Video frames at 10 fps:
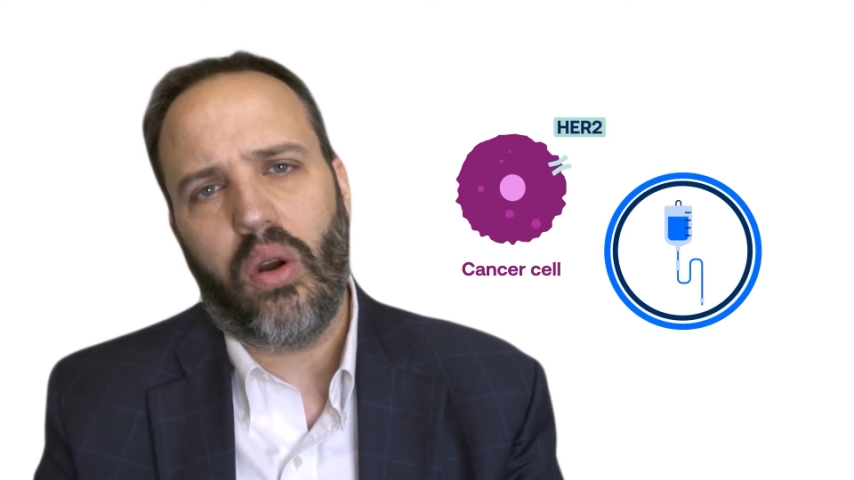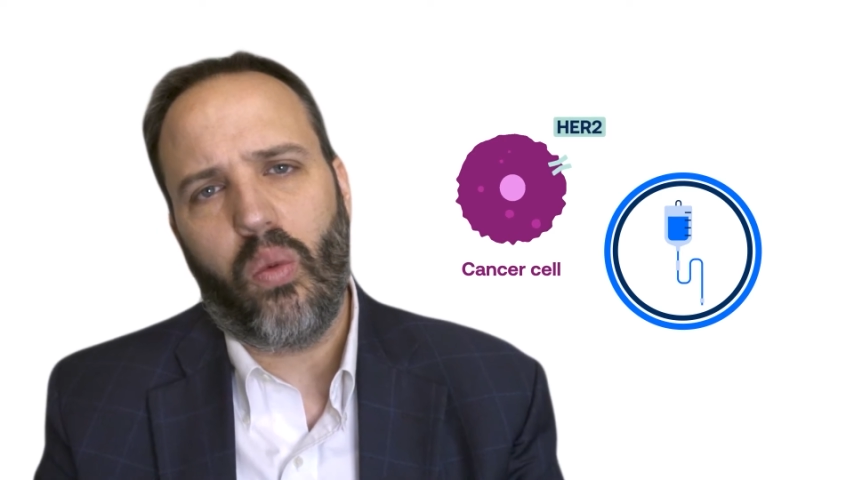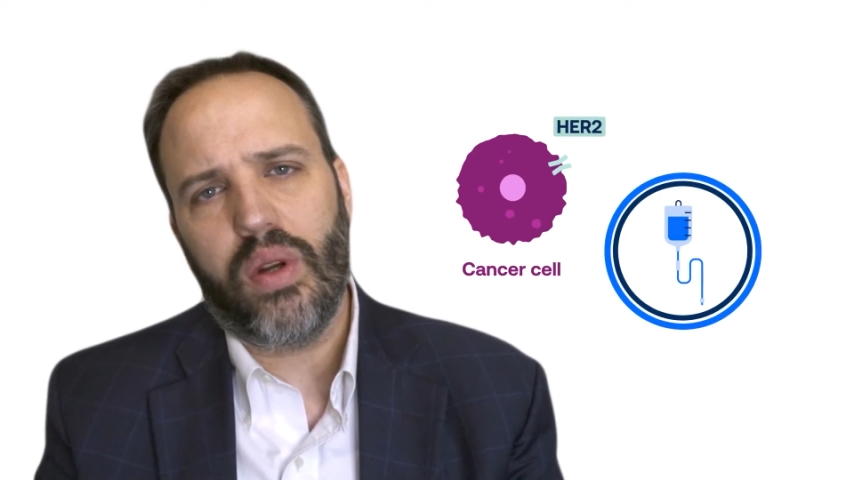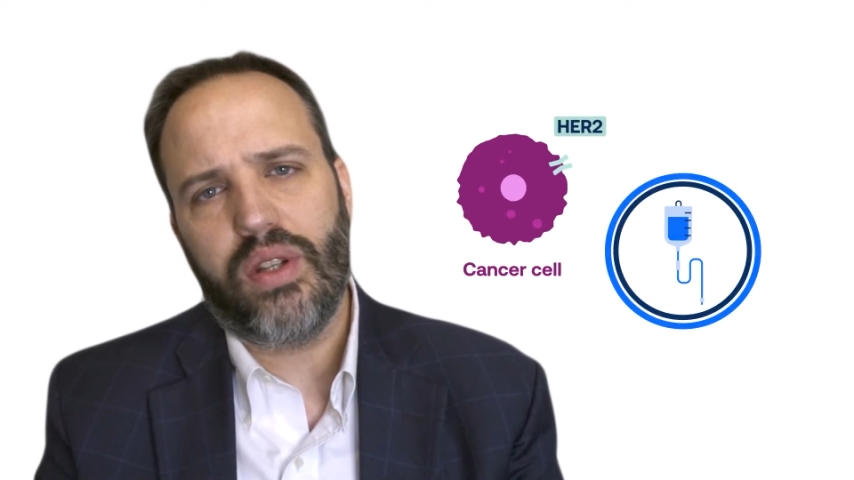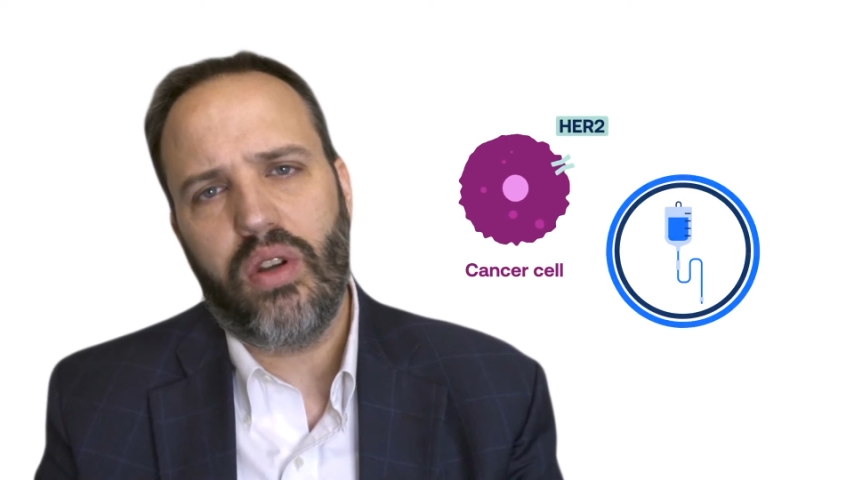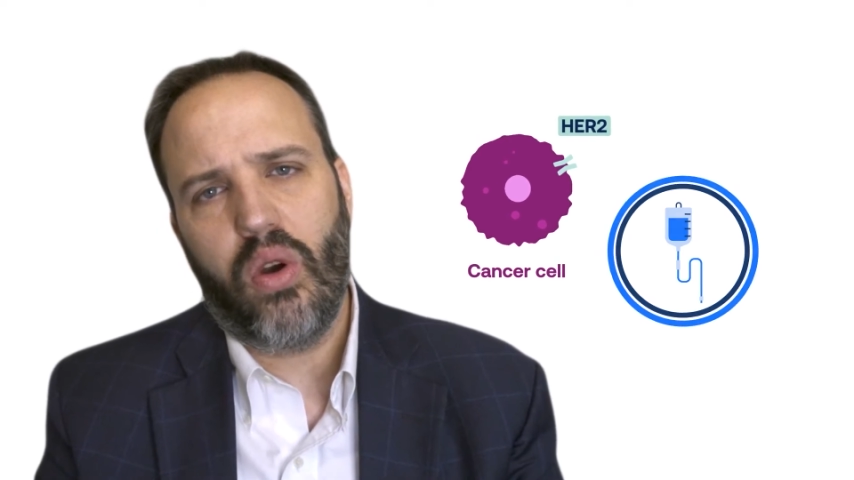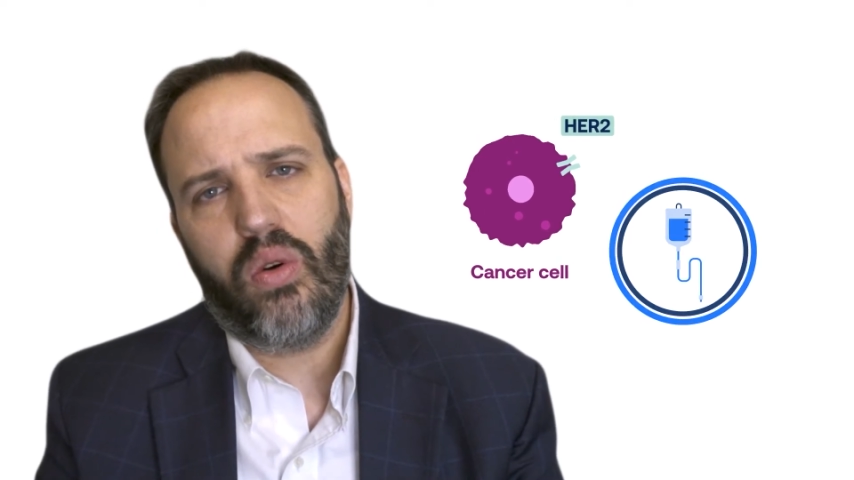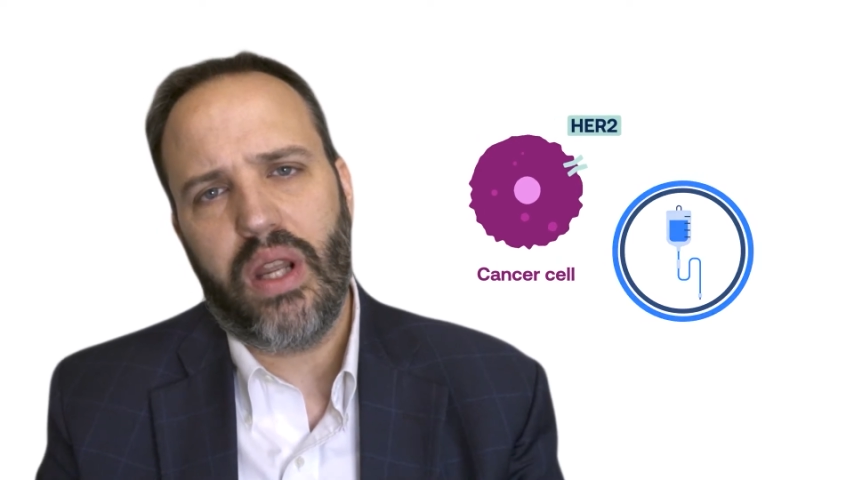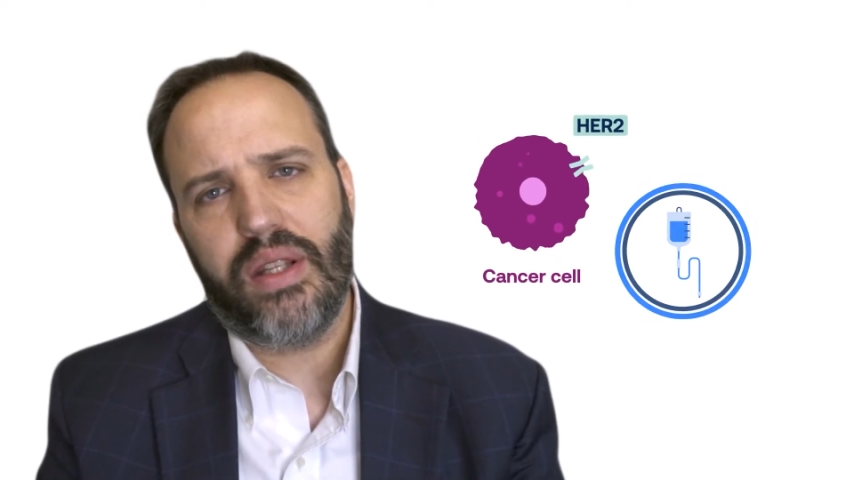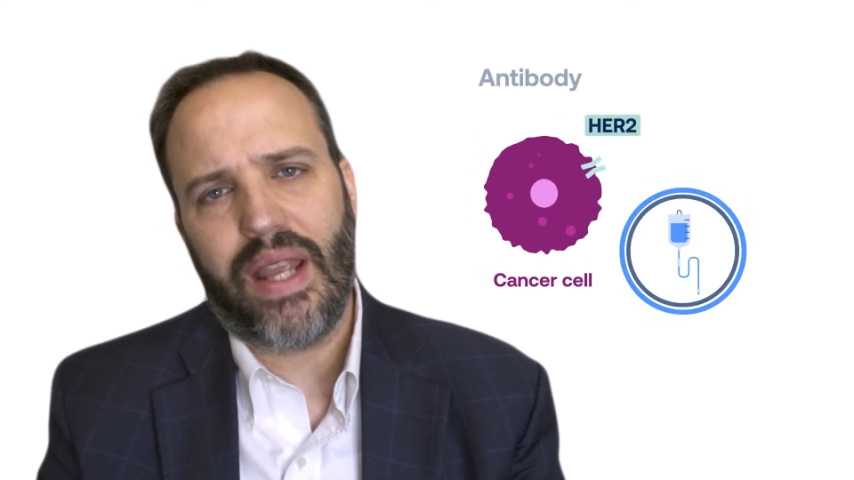what's
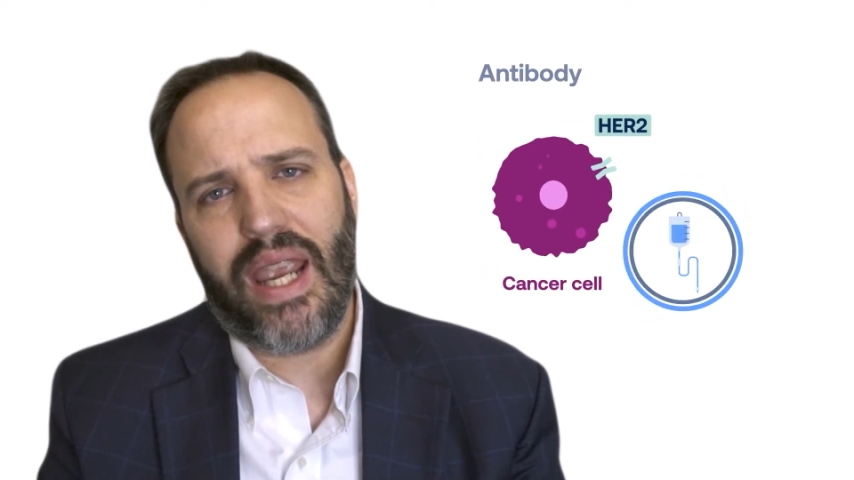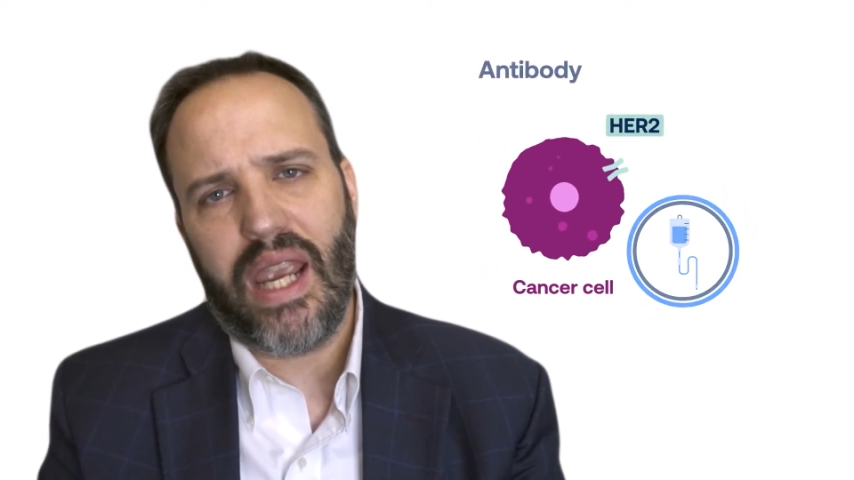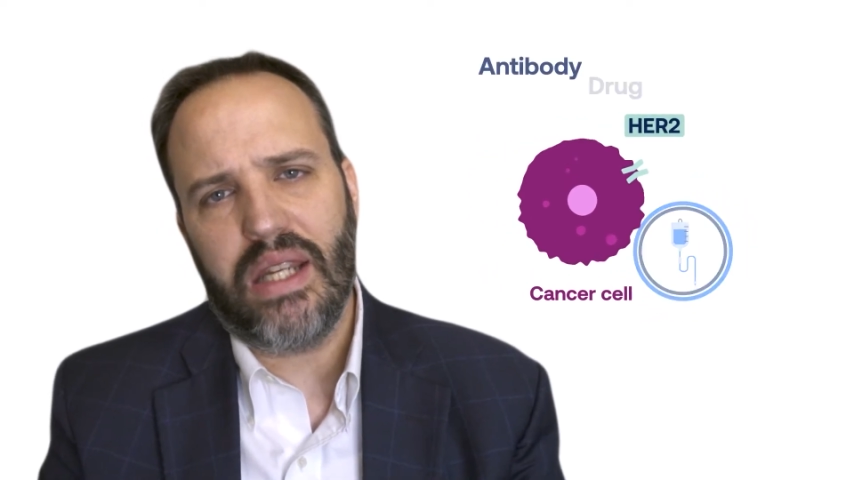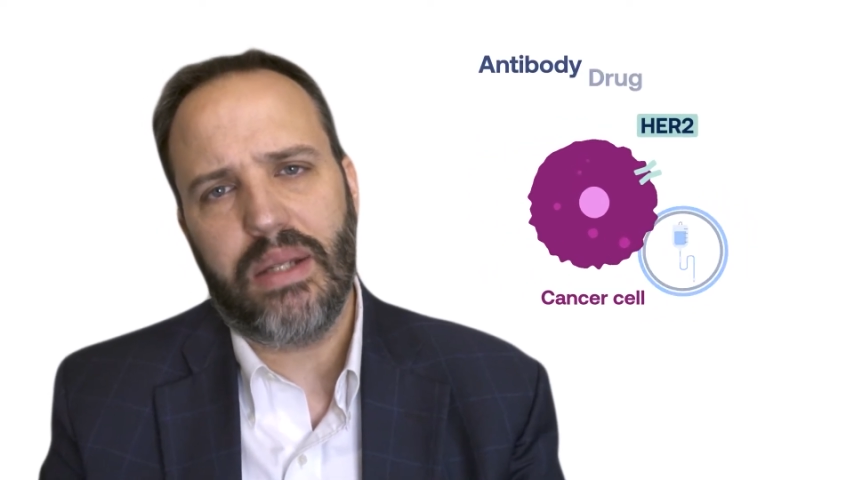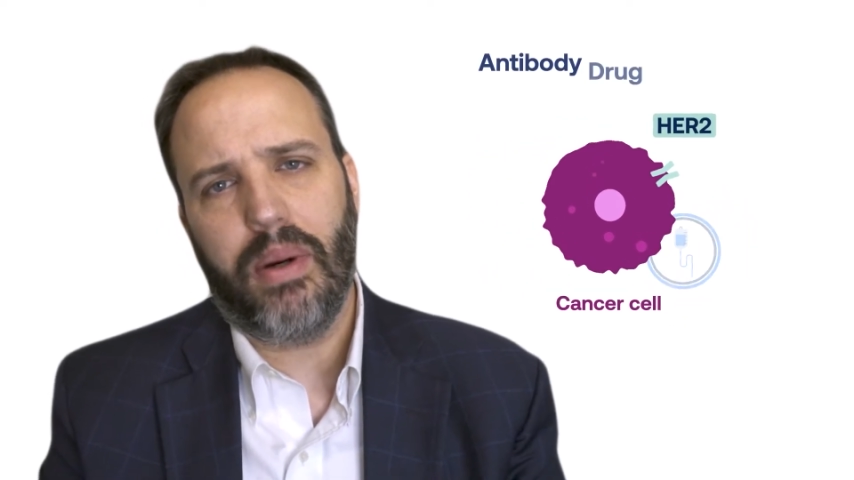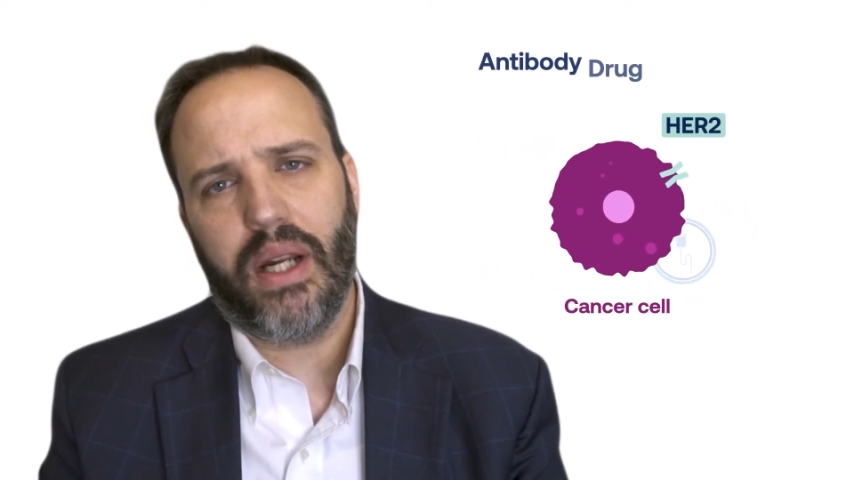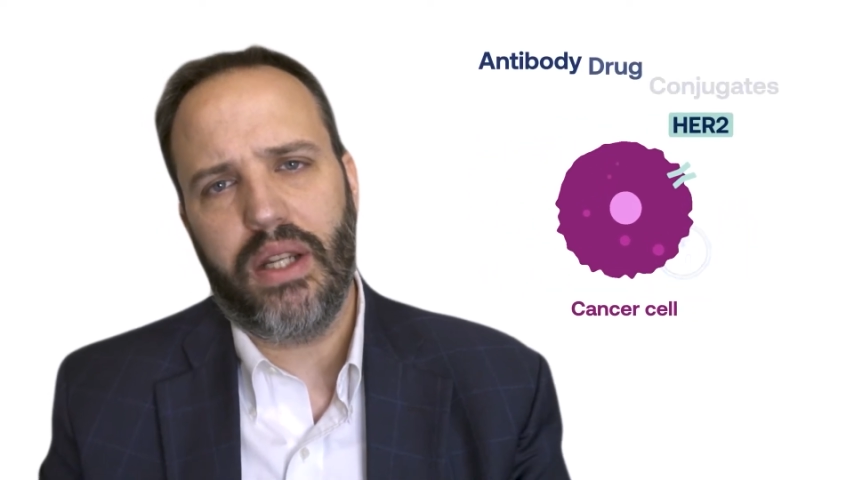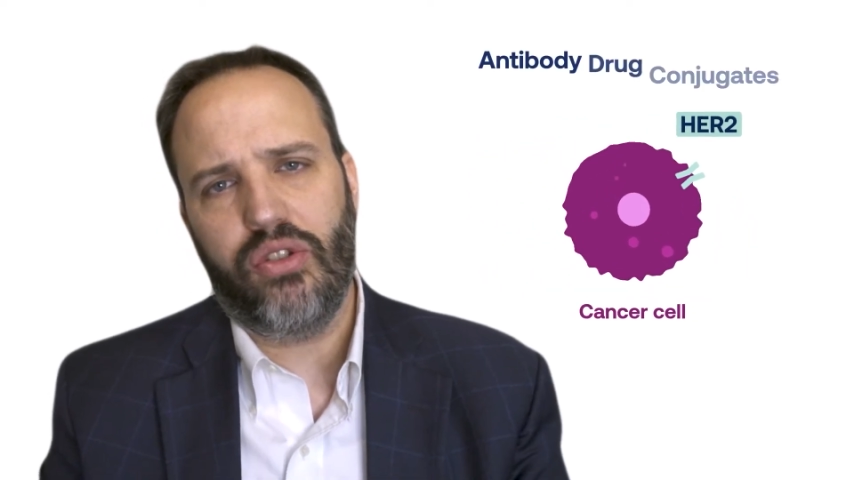known as antibody